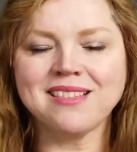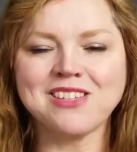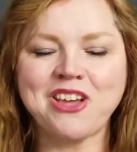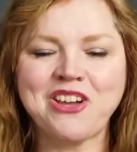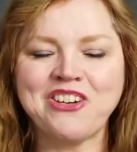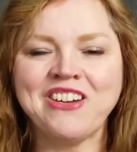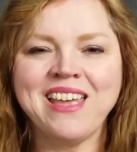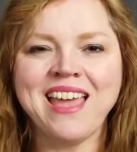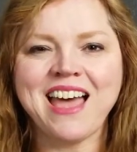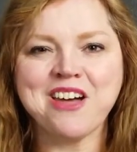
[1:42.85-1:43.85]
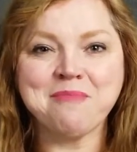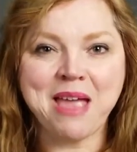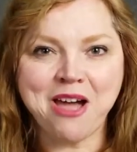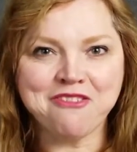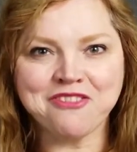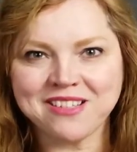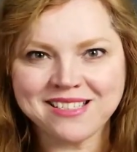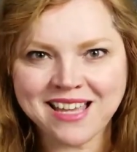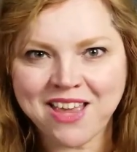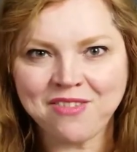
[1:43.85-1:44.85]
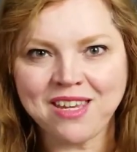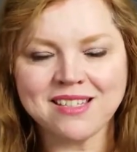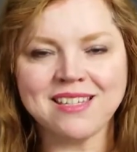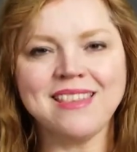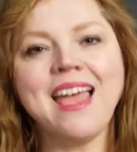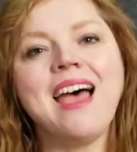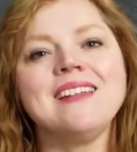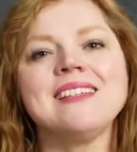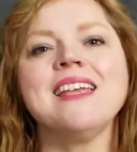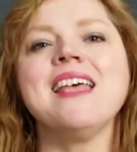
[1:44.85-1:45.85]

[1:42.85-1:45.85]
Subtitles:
So have fun diving into that.